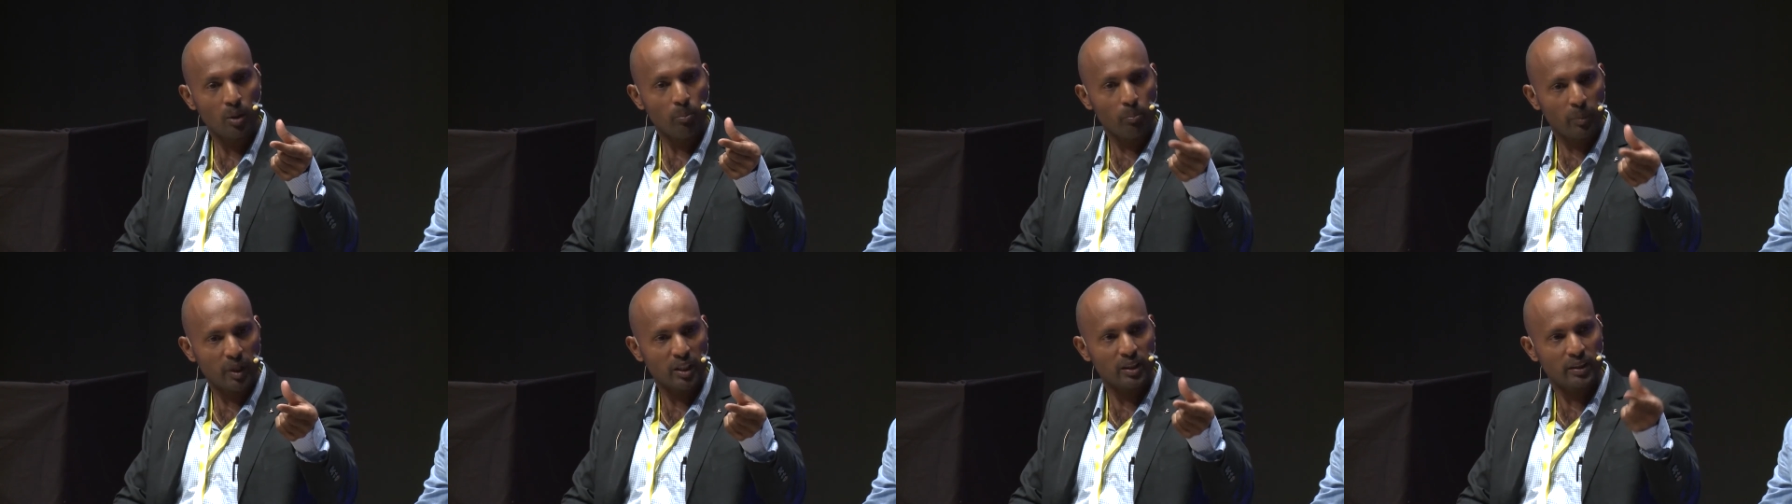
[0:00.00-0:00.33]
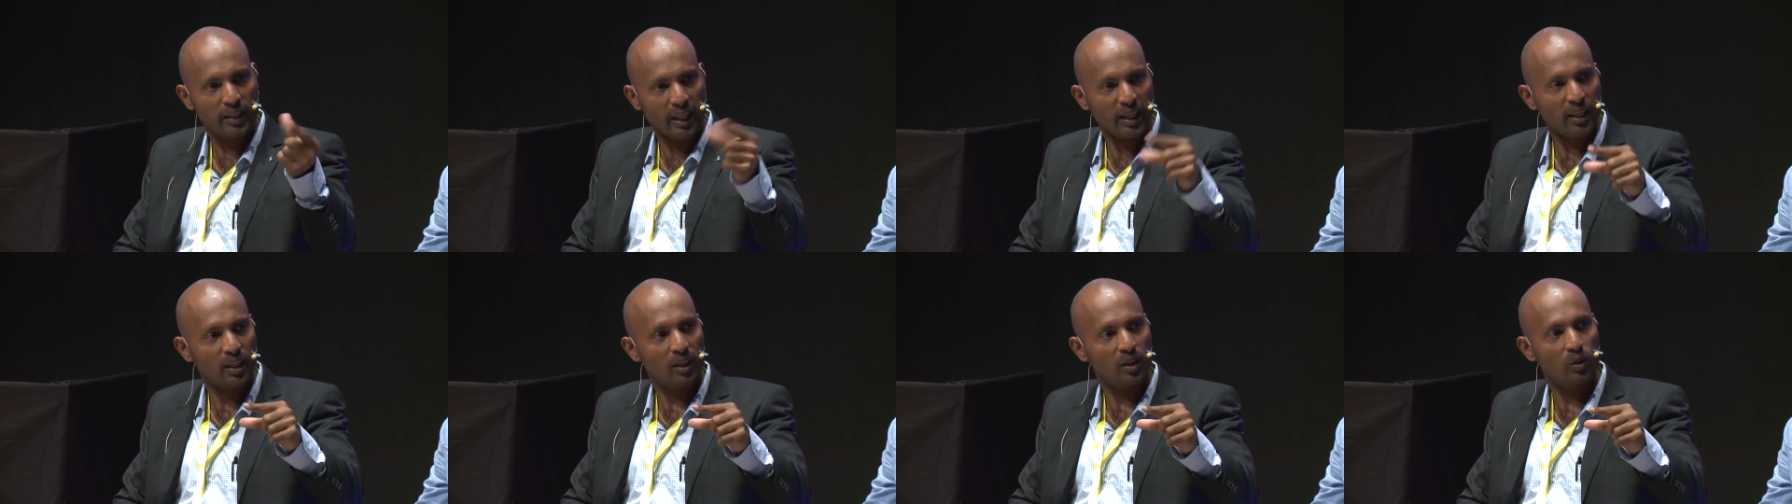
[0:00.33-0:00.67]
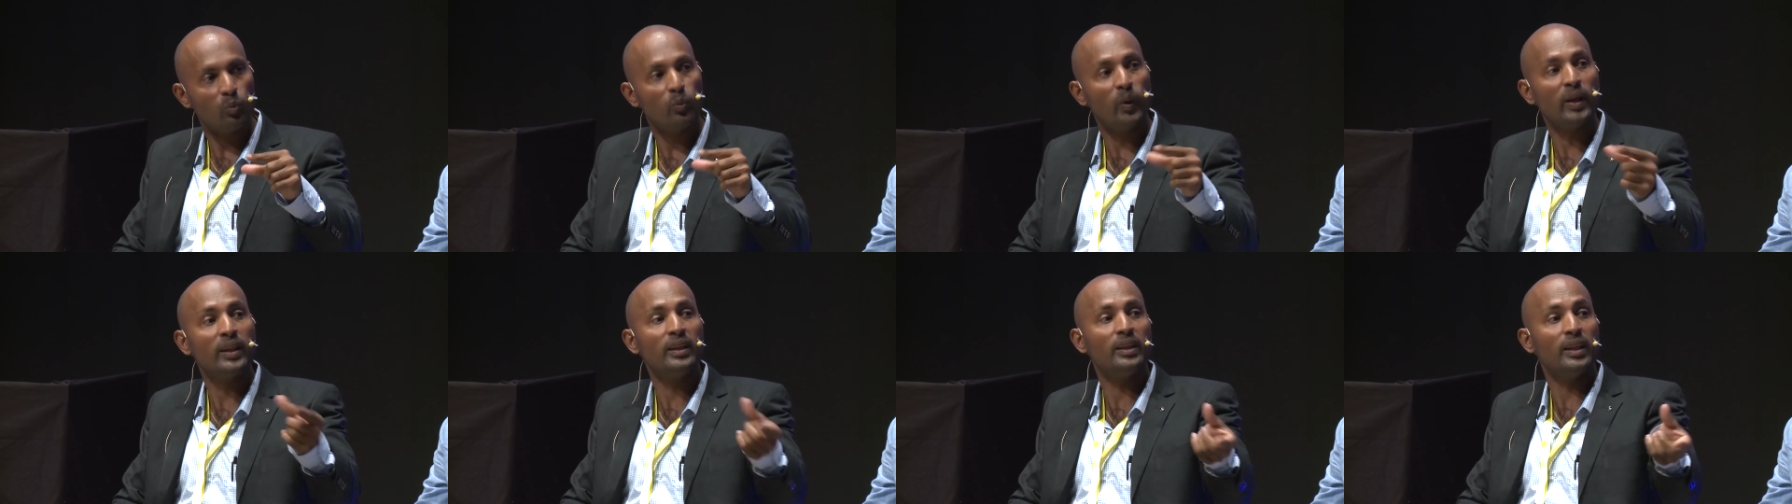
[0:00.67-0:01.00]
but then
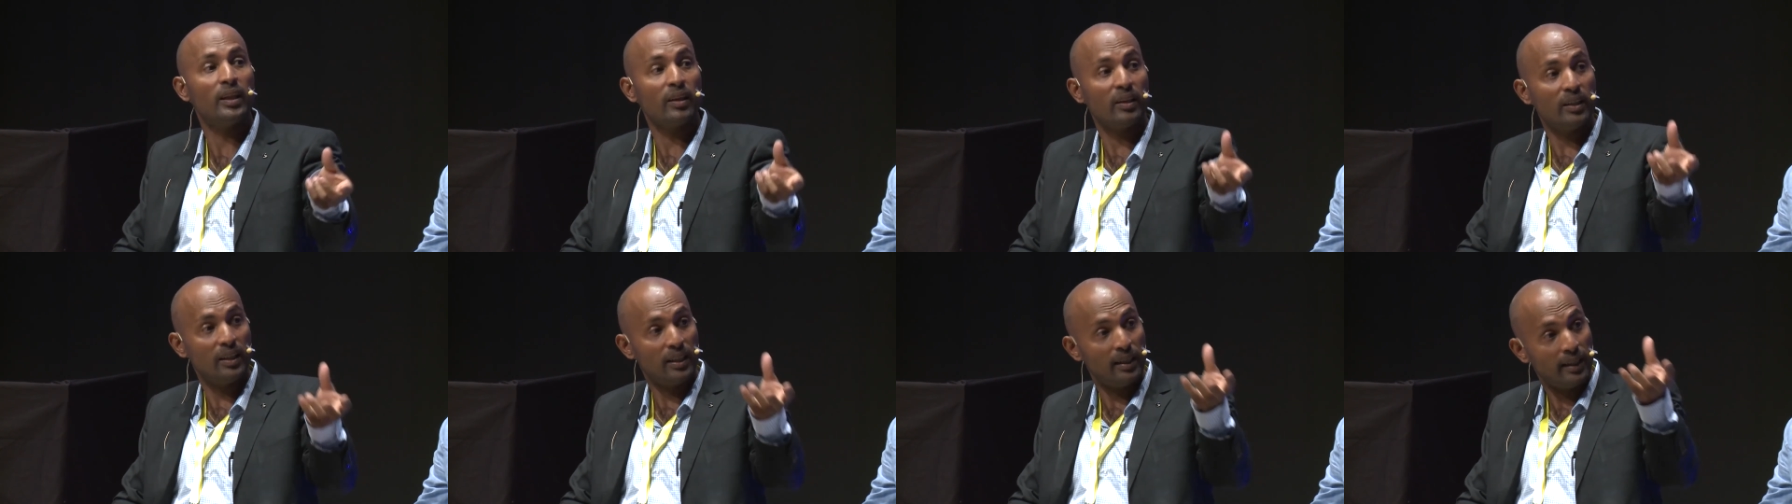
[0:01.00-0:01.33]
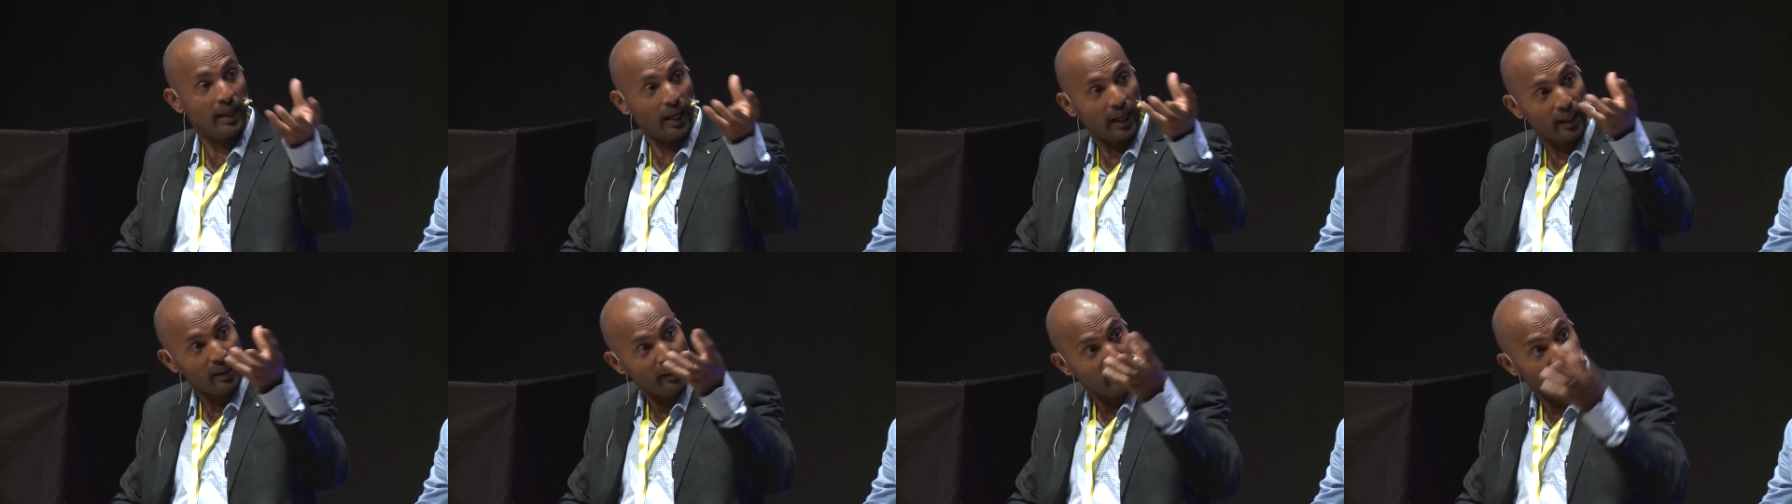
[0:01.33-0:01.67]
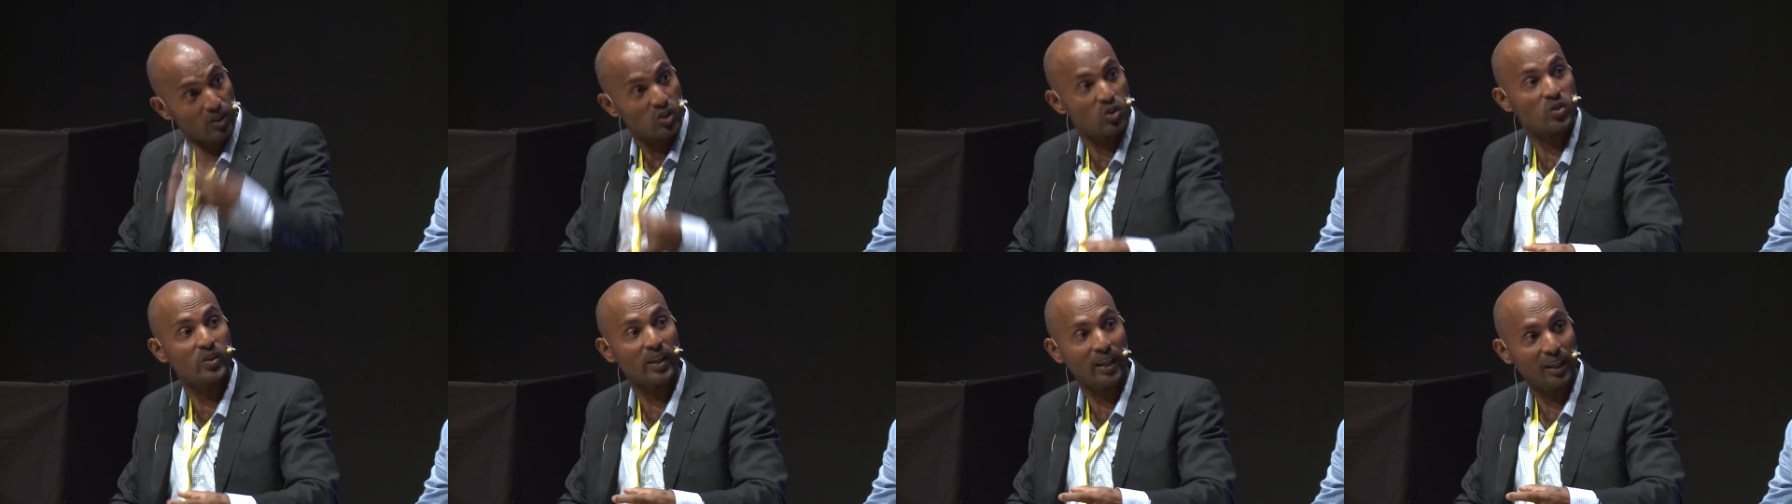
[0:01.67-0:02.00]
when they really
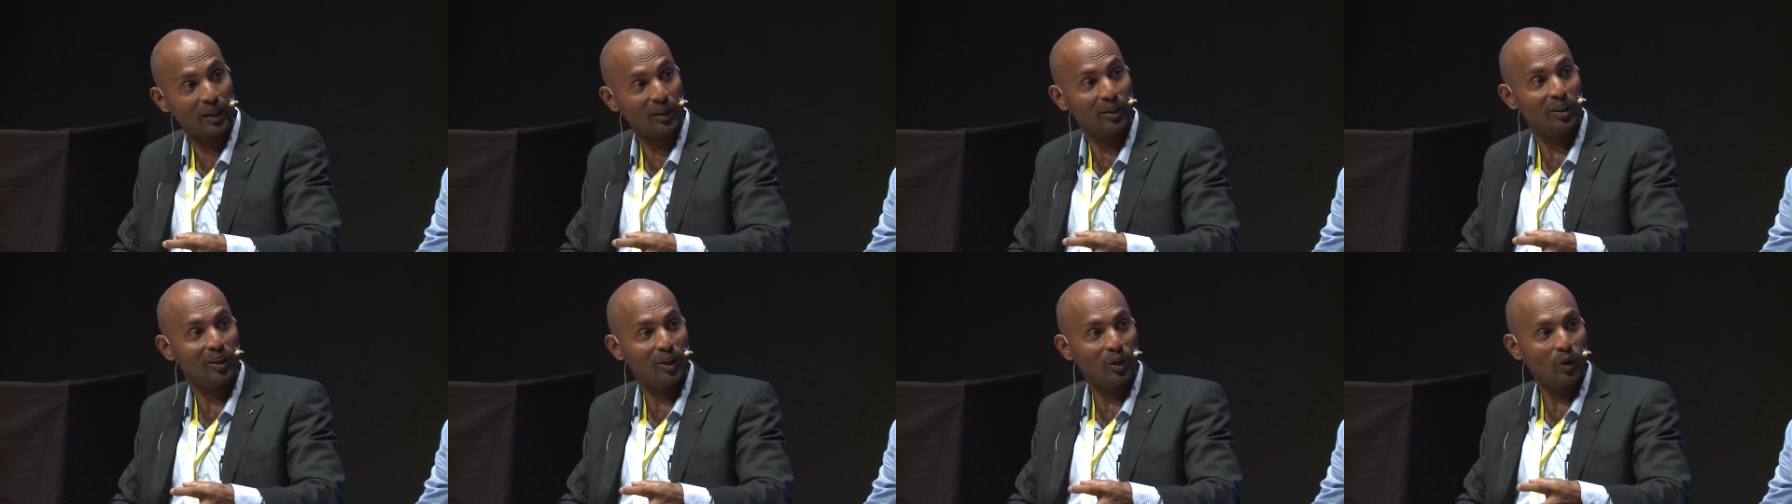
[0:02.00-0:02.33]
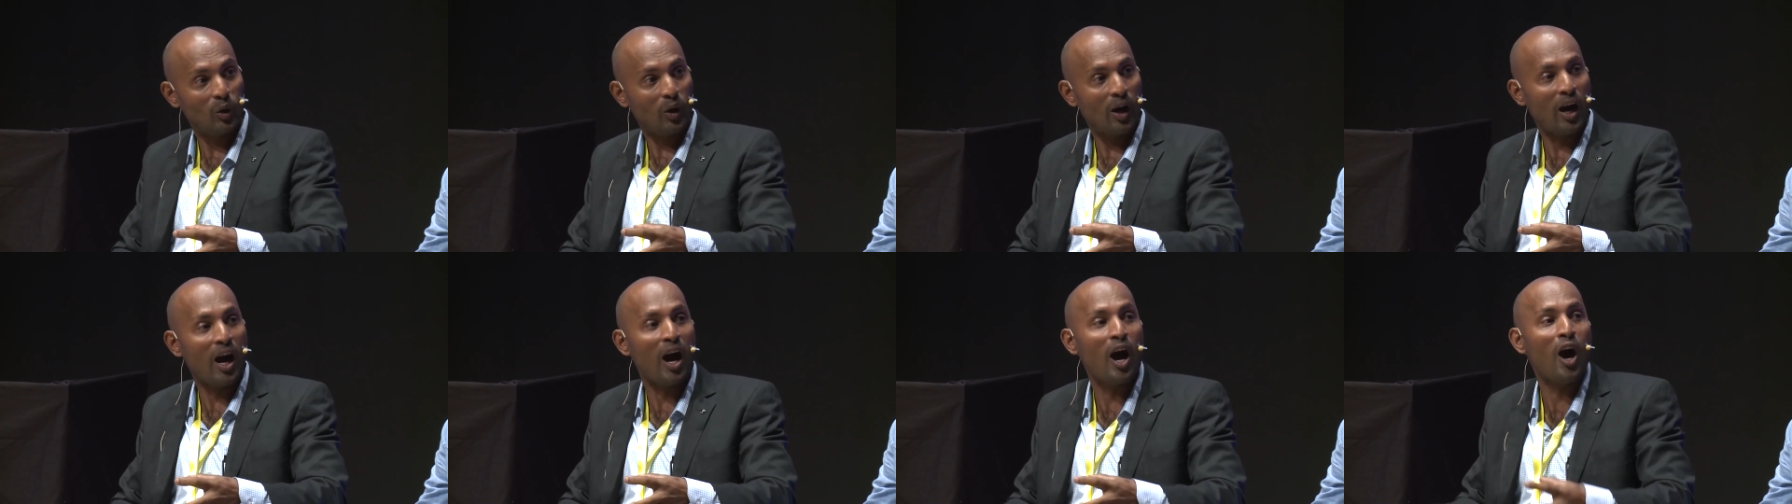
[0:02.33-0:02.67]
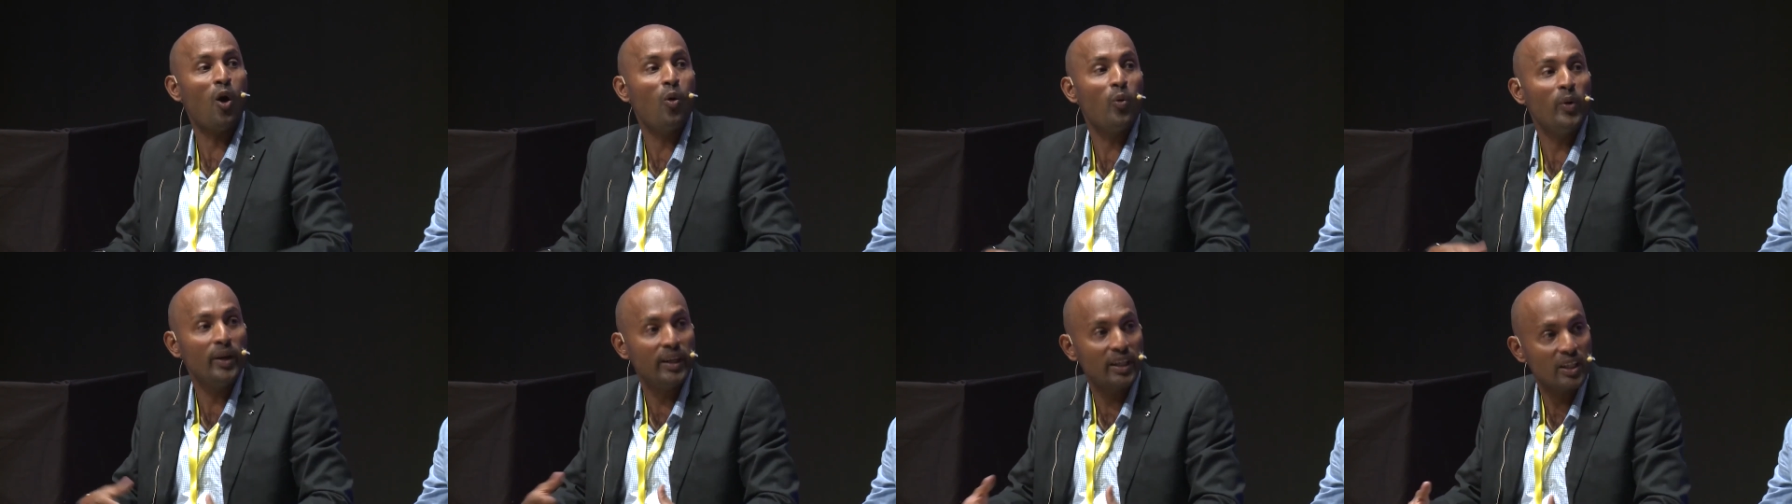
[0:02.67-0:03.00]
understand
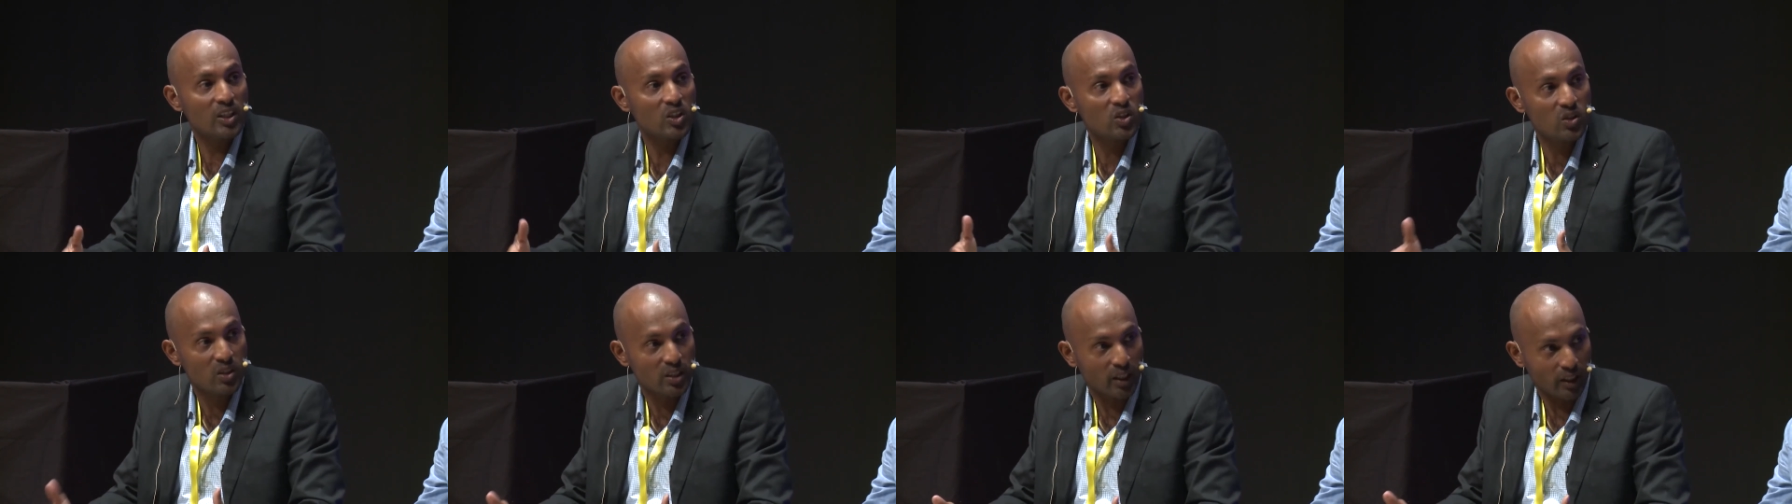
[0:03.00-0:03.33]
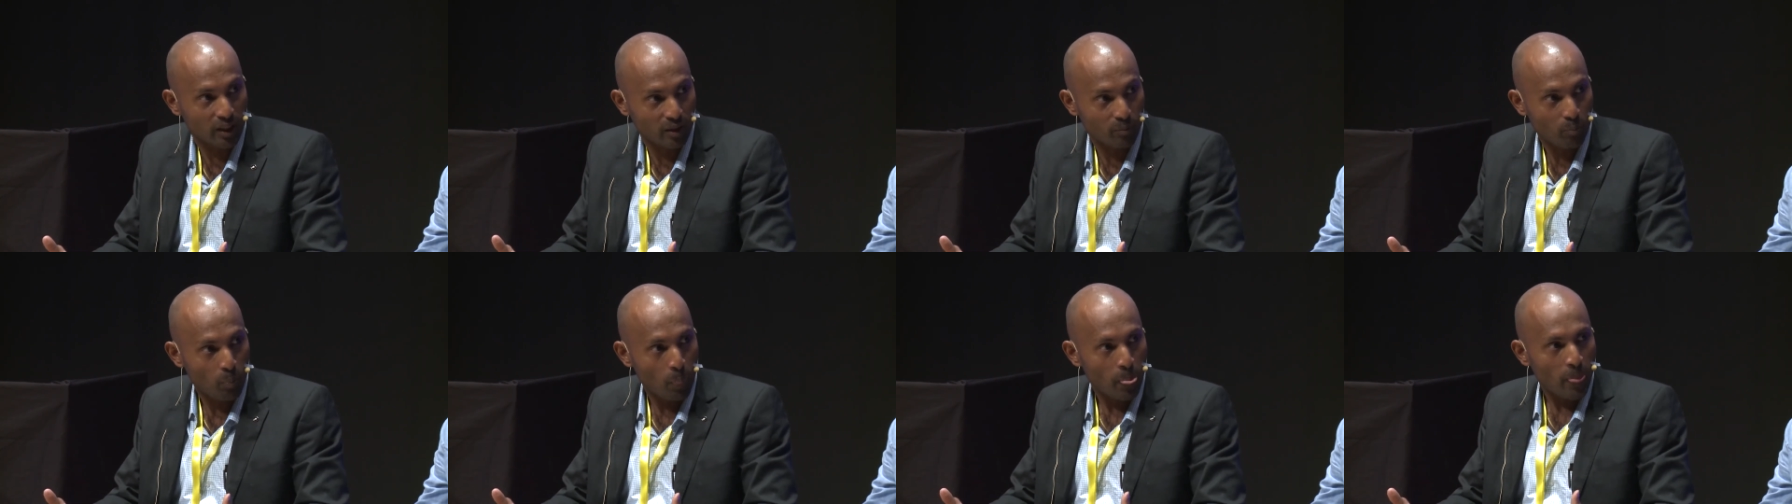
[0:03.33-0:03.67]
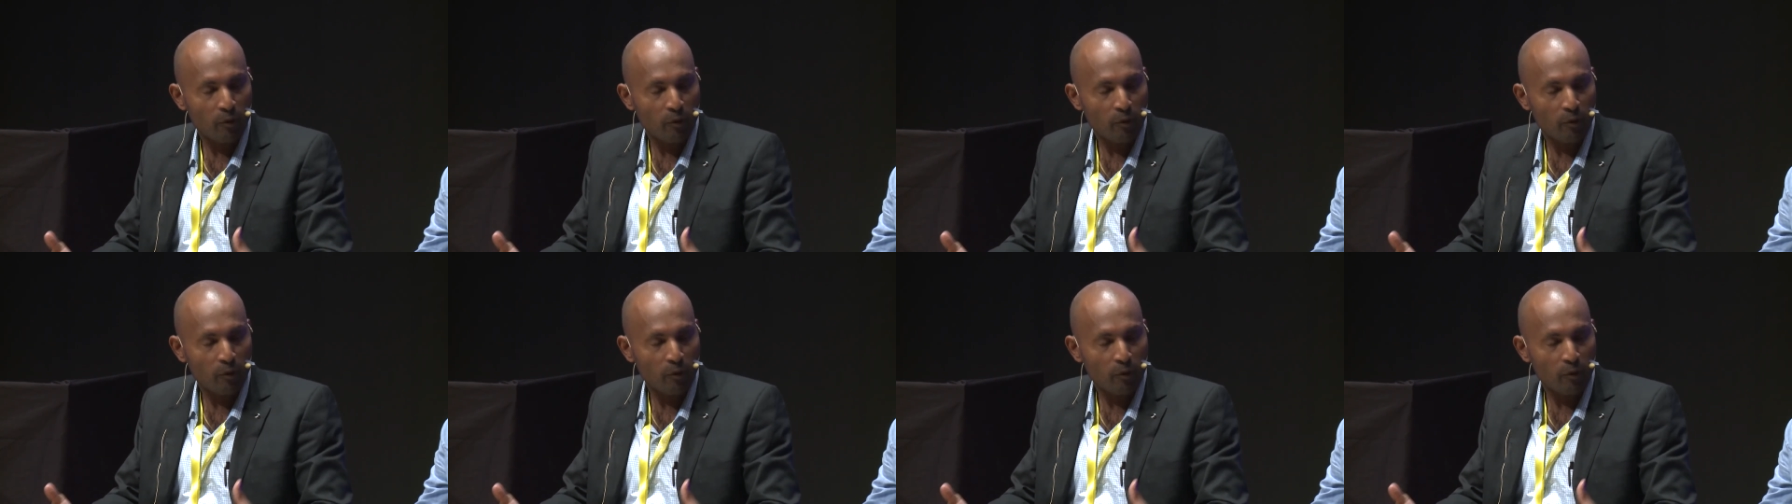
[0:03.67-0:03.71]
how it is done.